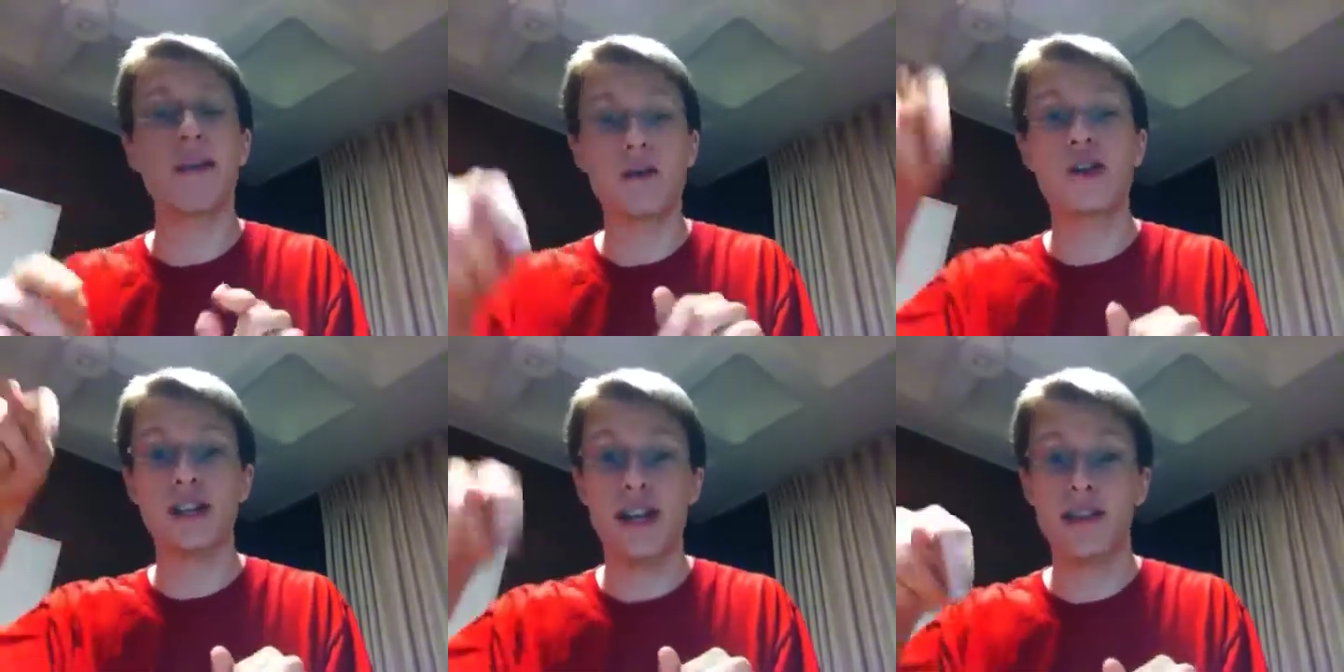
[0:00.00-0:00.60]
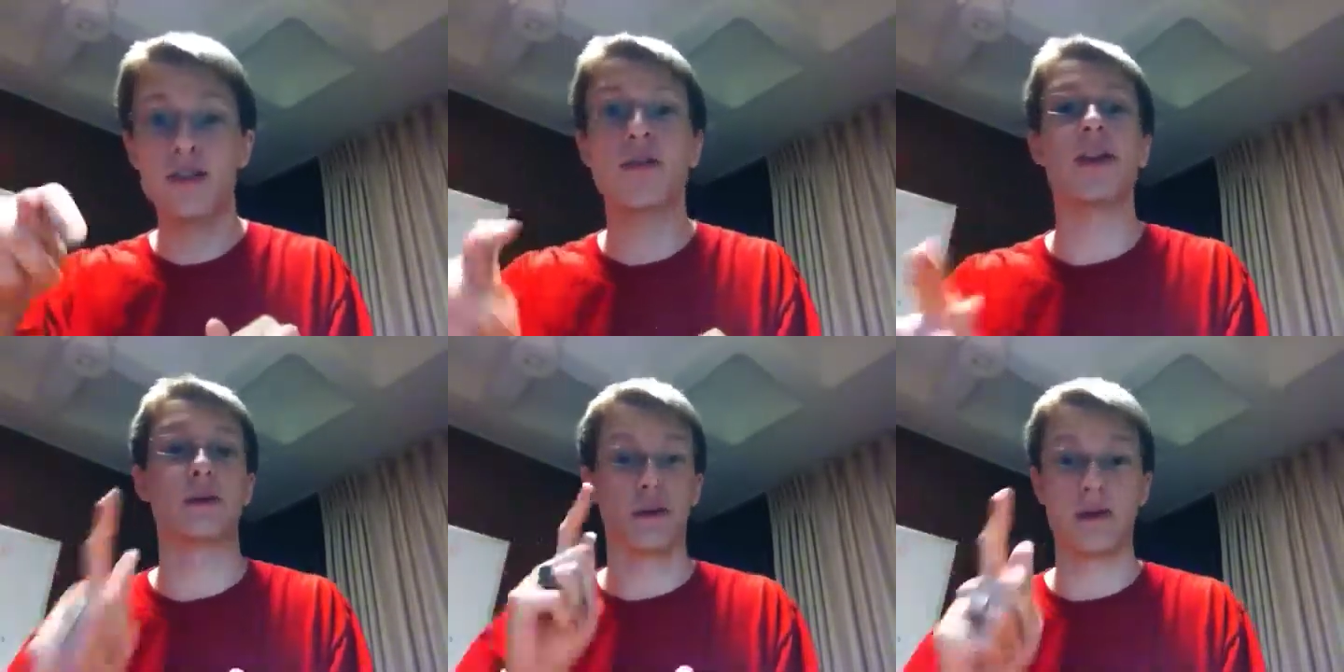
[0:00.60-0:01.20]
And then you should like this
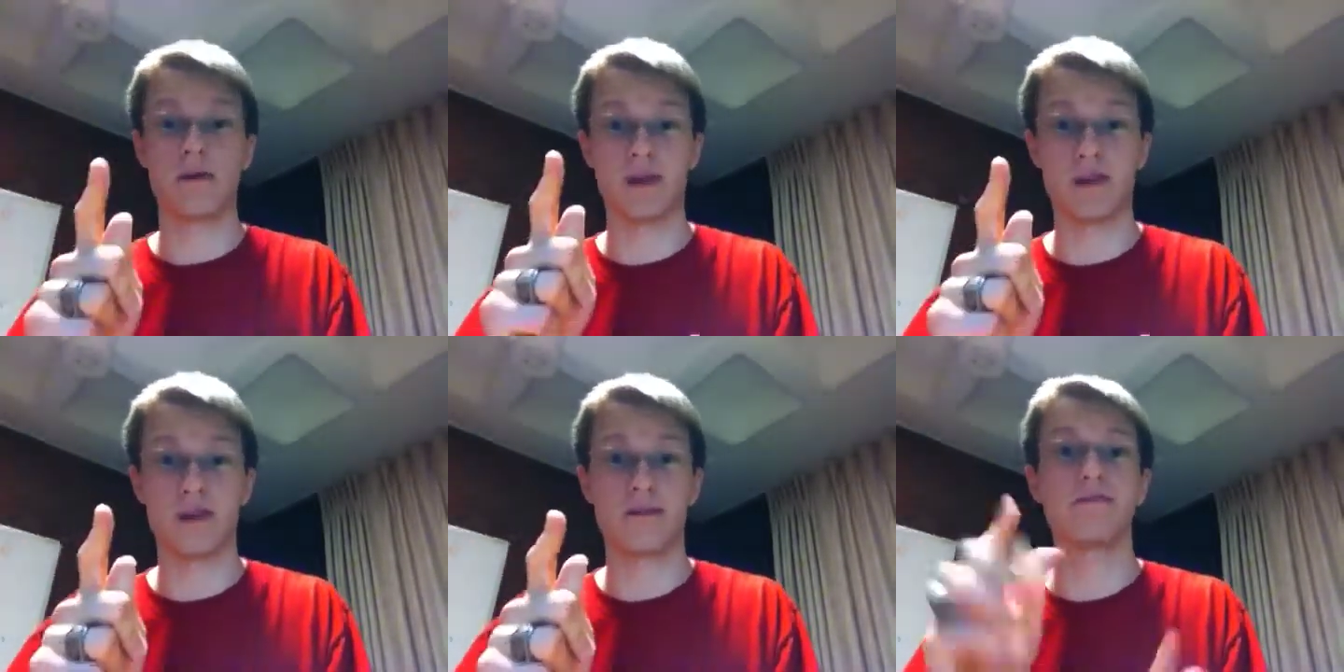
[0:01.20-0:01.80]
video and comment on it.